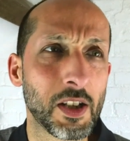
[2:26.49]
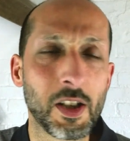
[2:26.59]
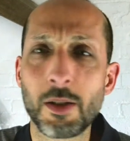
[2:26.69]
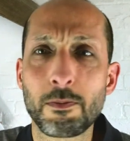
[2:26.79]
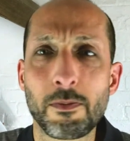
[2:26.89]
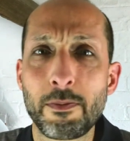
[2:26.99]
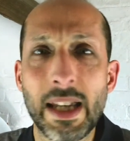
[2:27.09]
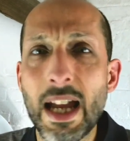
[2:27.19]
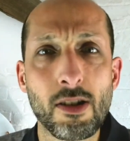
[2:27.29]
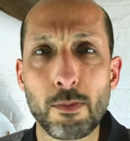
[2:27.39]
can
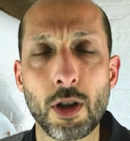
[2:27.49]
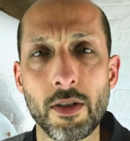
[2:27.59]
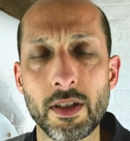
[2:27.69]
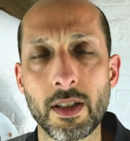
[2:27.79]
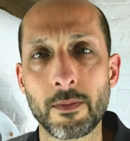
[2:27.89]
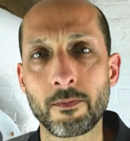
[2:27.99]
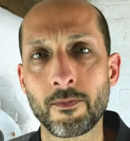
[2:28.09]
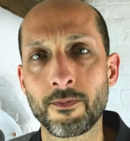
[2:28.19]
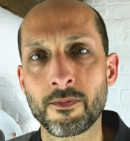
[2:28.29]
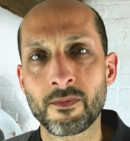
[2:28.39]
be error prone?
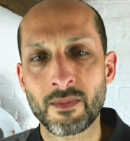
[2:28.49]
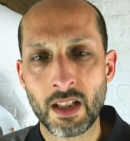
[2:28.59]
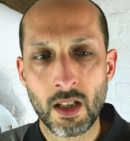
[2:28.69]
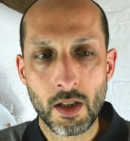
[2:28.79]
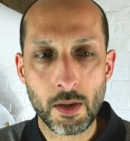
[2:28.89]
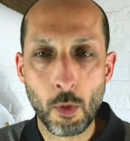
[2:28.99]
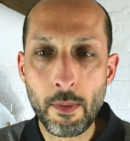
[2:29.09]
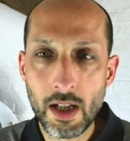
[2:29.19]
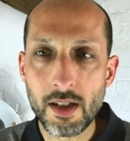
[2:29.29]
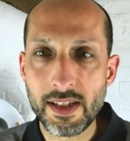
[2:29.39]
When
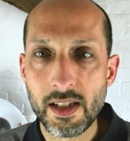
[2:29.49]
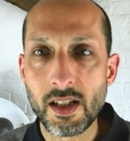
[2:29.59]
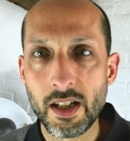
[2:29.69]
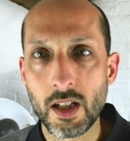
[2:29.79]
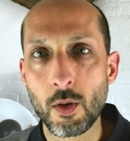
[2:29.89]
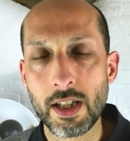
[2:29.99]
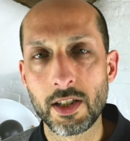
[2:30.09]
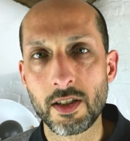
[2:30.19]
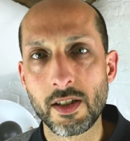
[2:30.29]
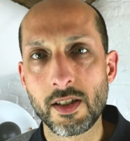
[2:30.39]
we ask these kind of
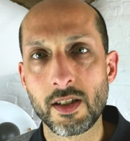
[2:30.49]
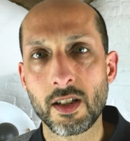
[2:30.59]
questions,